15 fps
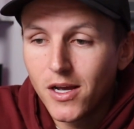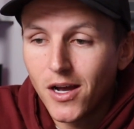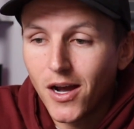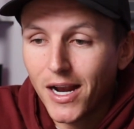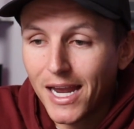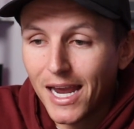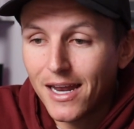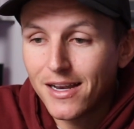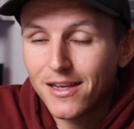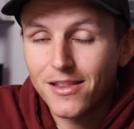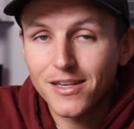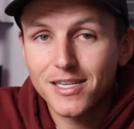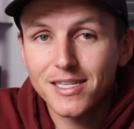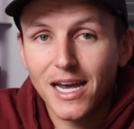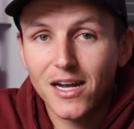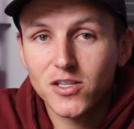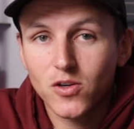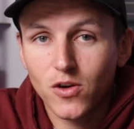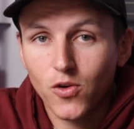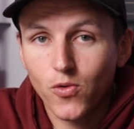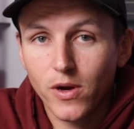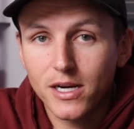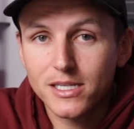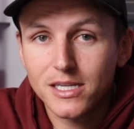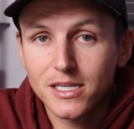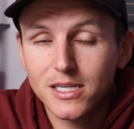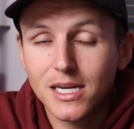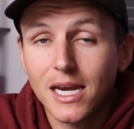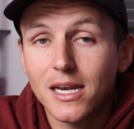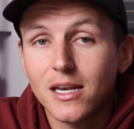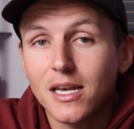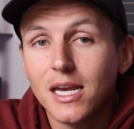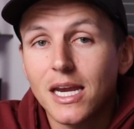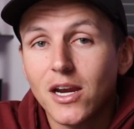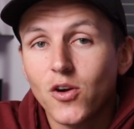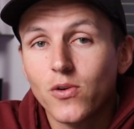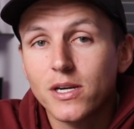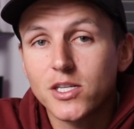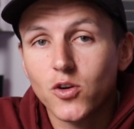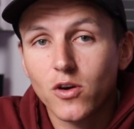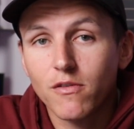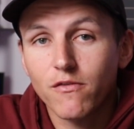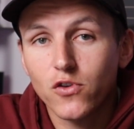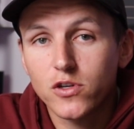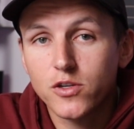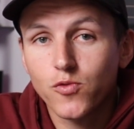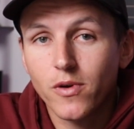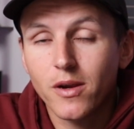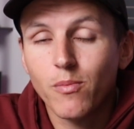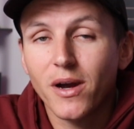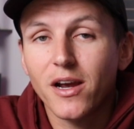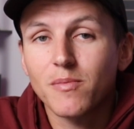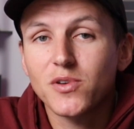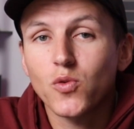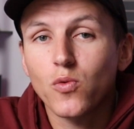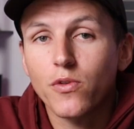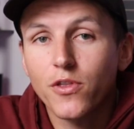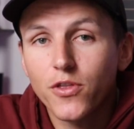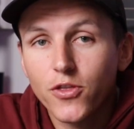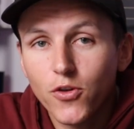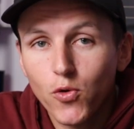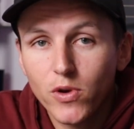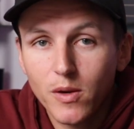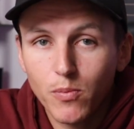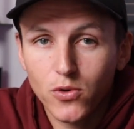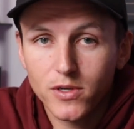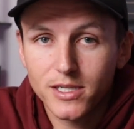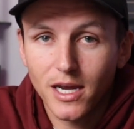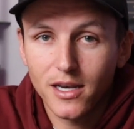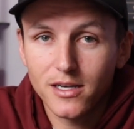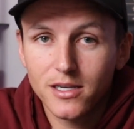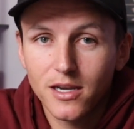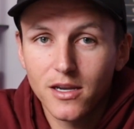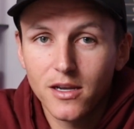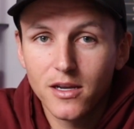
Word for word: Again, the stats are crazy. It can increase your conversion rate by up to thirty percent.